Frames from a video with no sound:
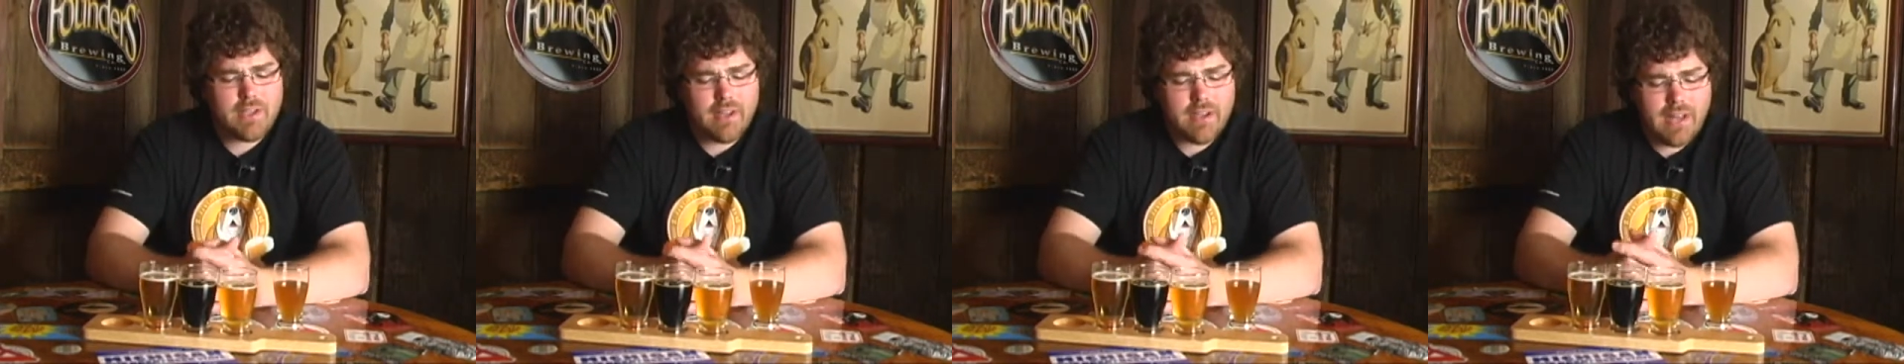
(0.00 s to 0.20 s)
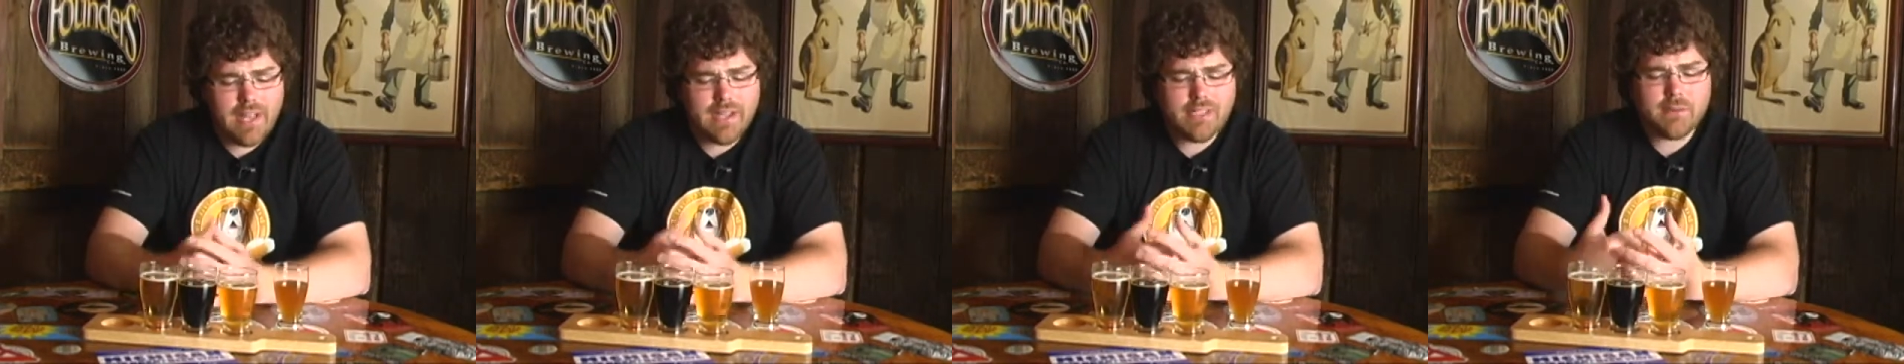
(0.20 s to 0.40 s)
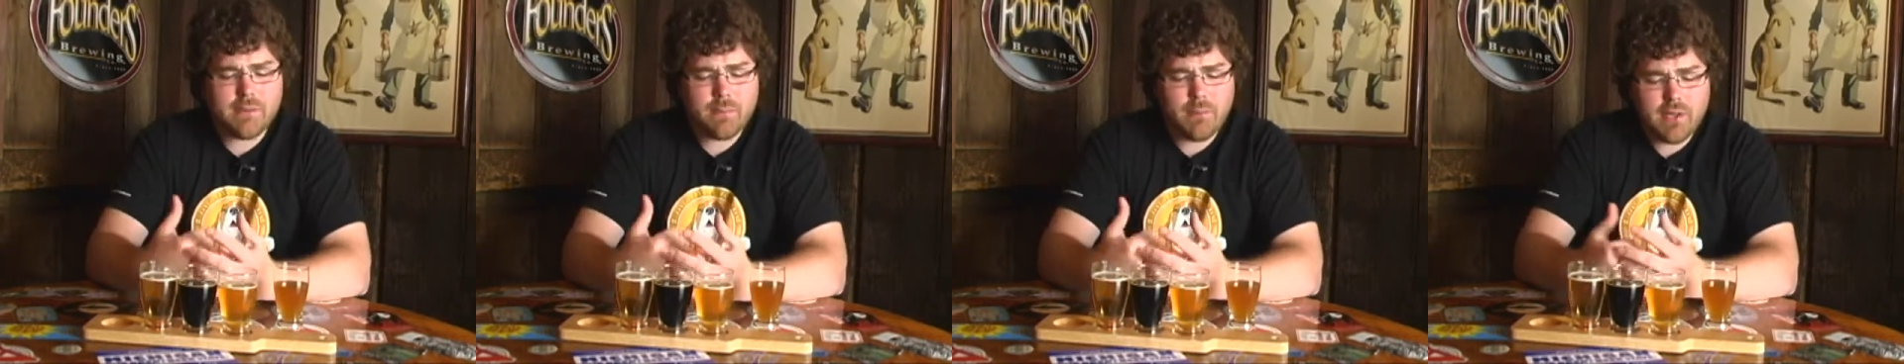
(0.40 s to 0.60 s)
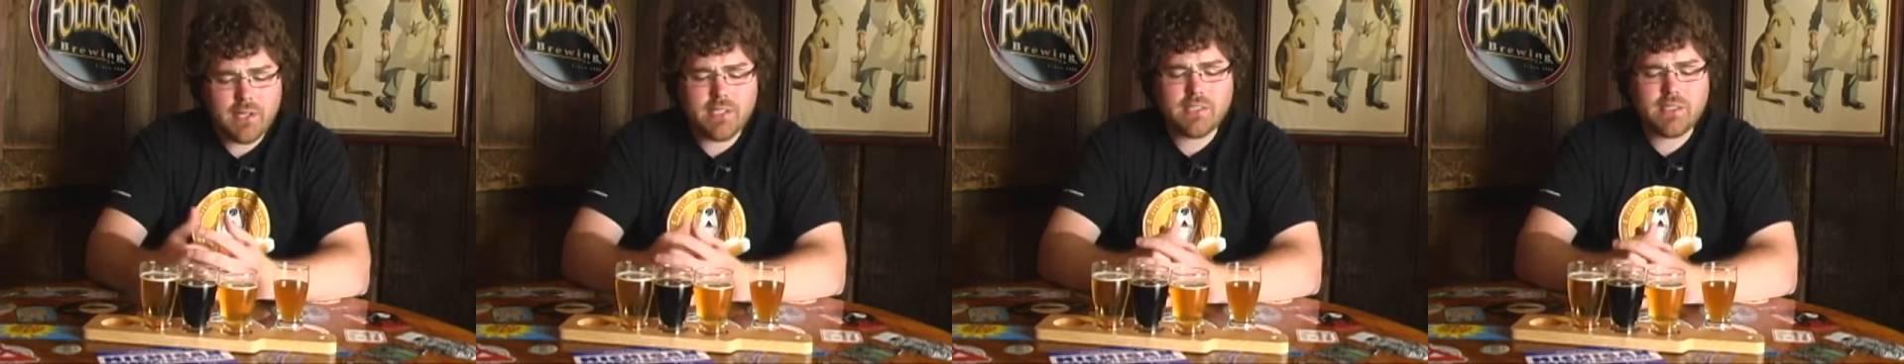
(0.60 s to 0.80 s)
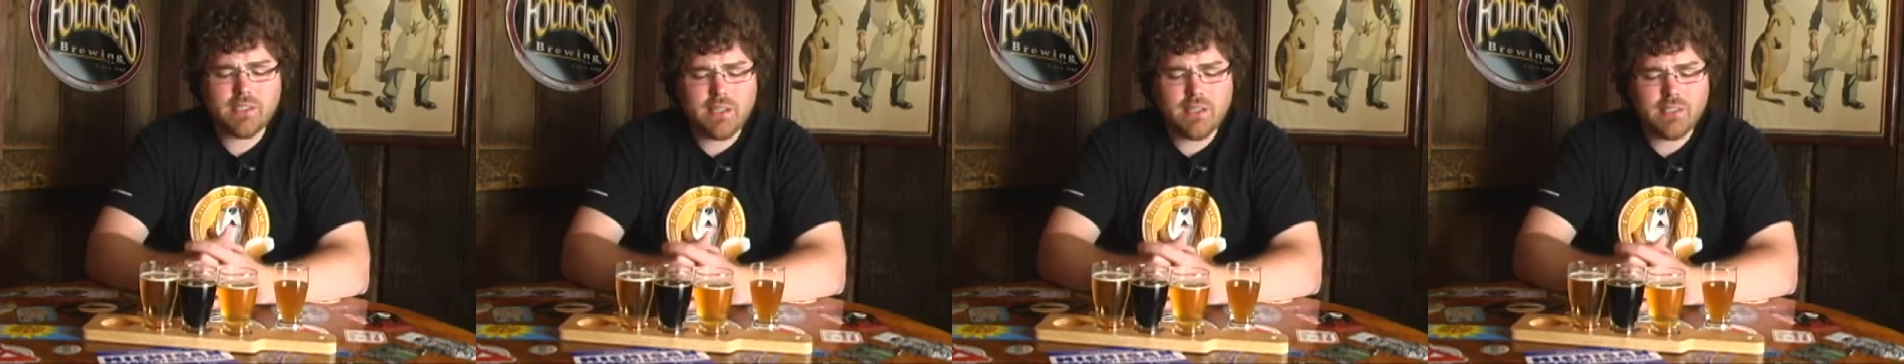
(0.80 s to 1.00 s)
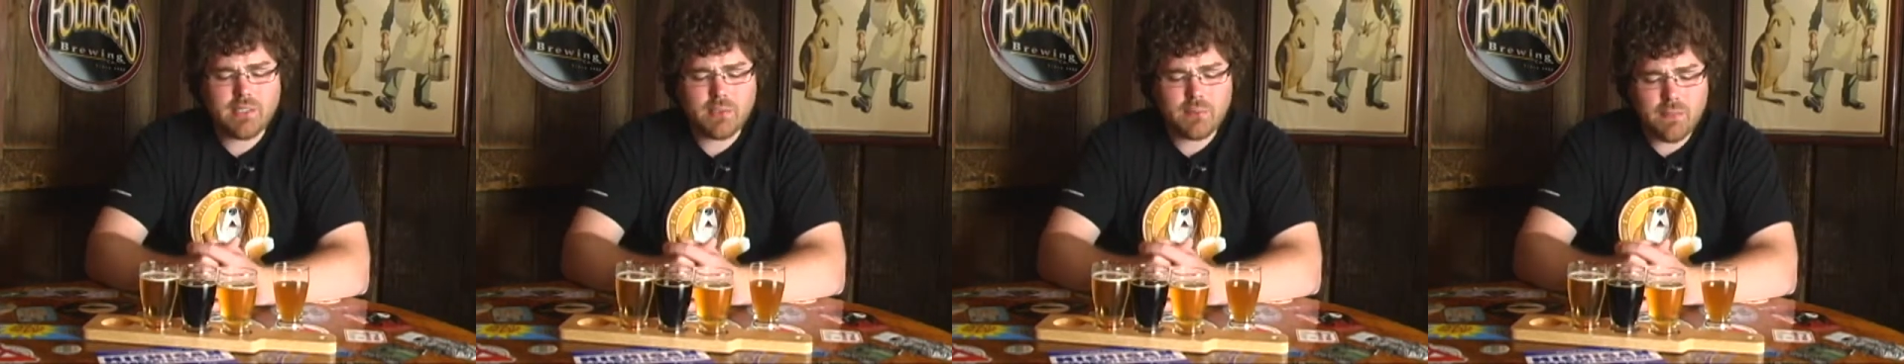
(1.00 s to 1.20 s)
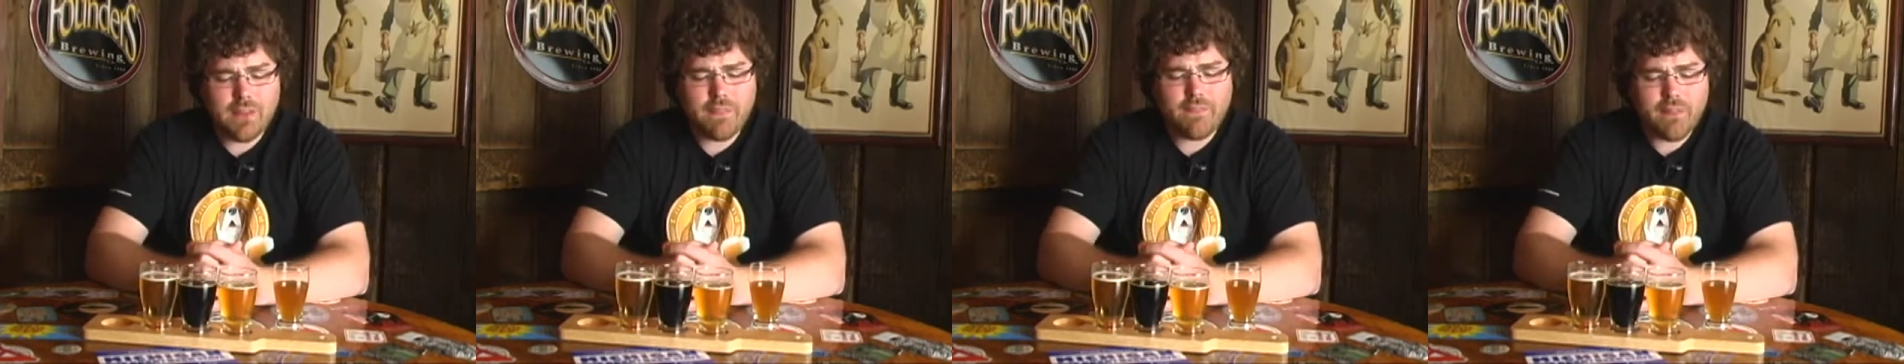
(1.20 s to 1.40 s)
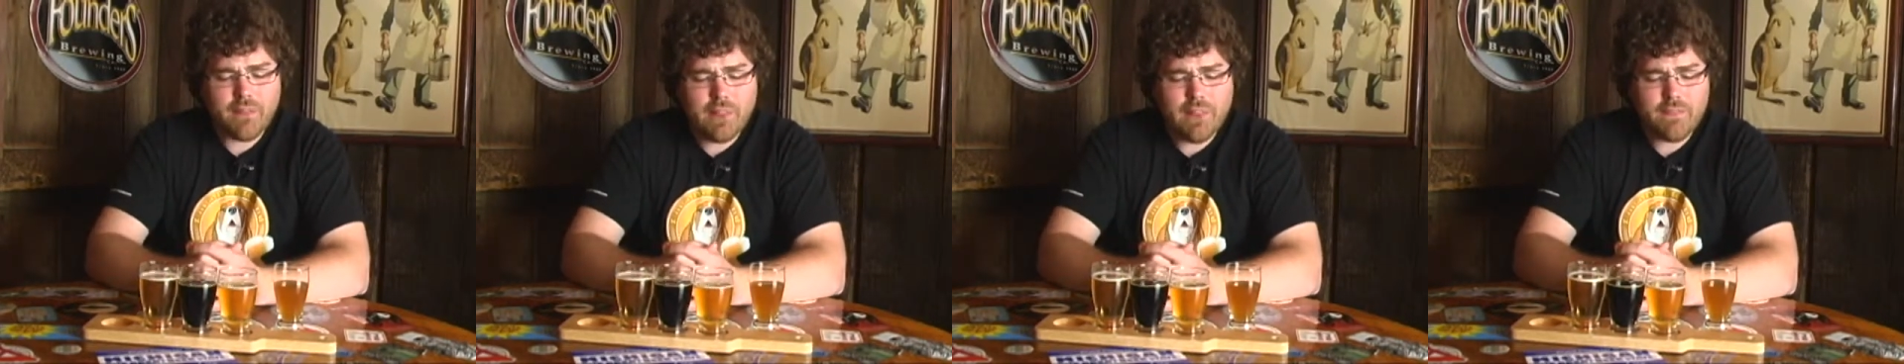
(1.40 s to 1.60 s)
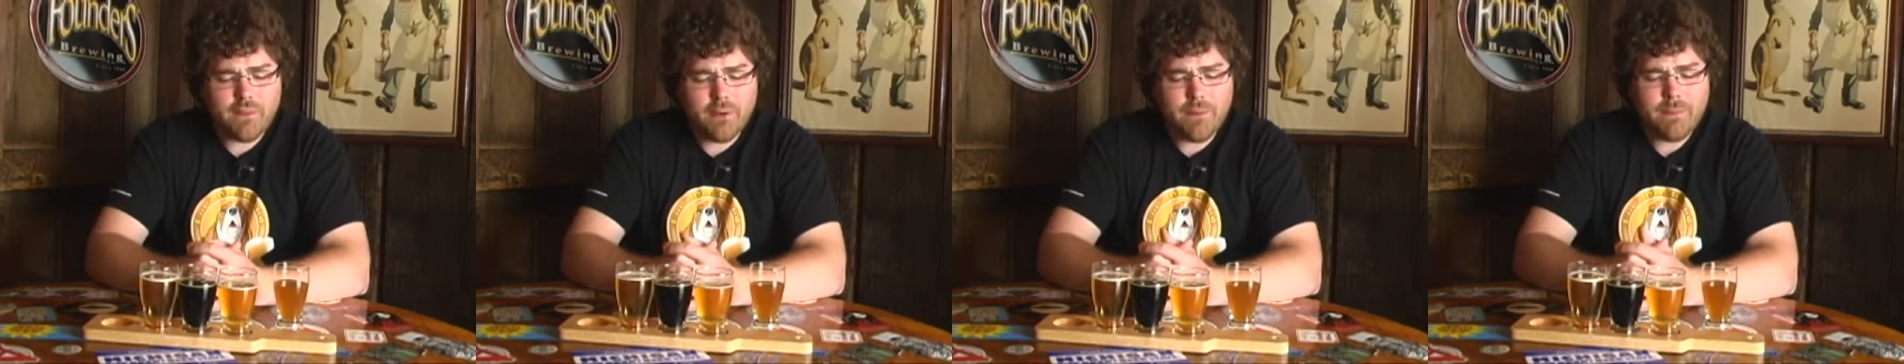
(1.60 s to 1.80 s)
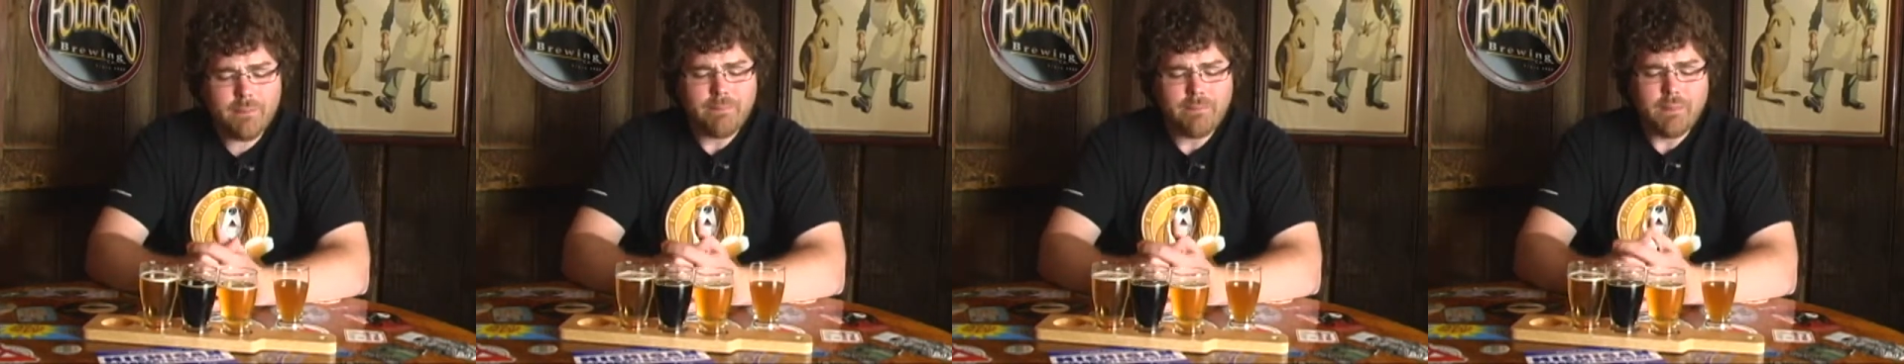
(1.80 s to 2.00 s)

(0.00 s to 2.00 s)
and it has a pretty sweet flavor.